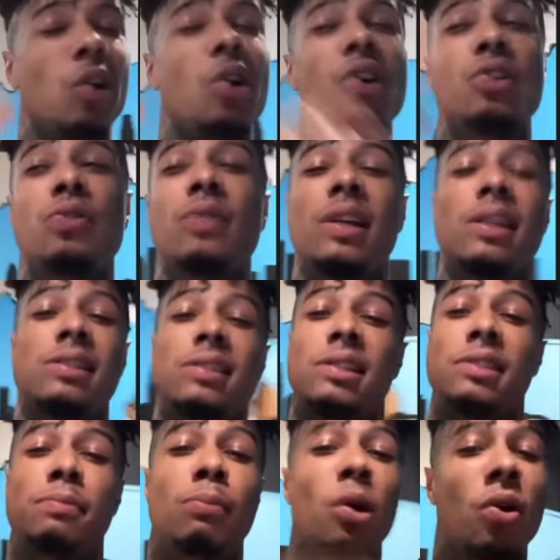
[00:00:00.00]
All you niggas
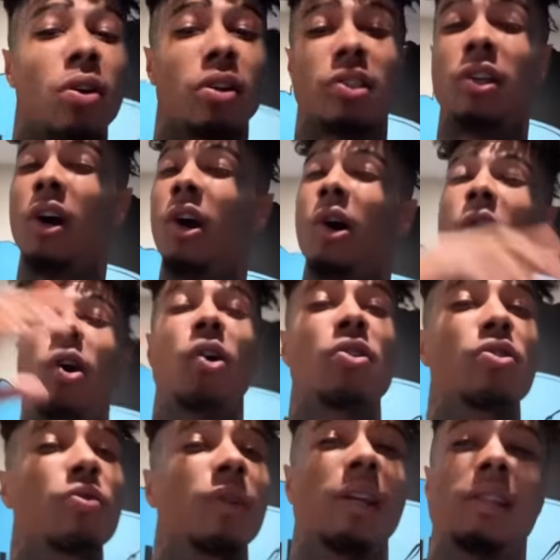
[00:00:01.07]
is marks. All
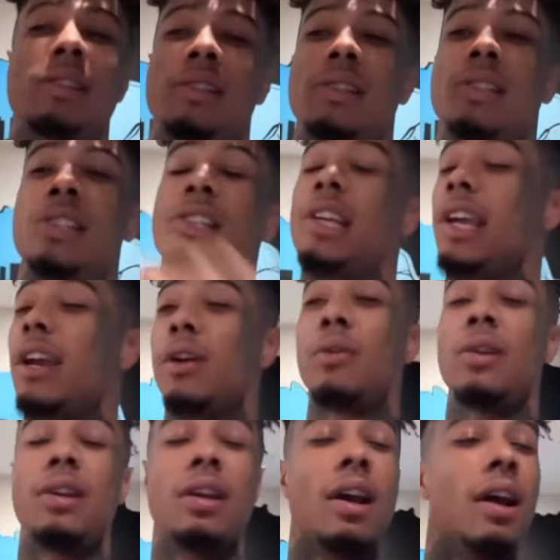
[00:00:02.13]
you niggas is
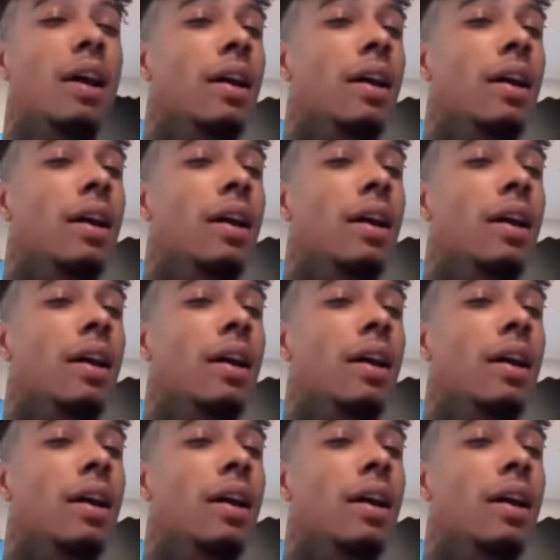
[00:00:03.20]
scary.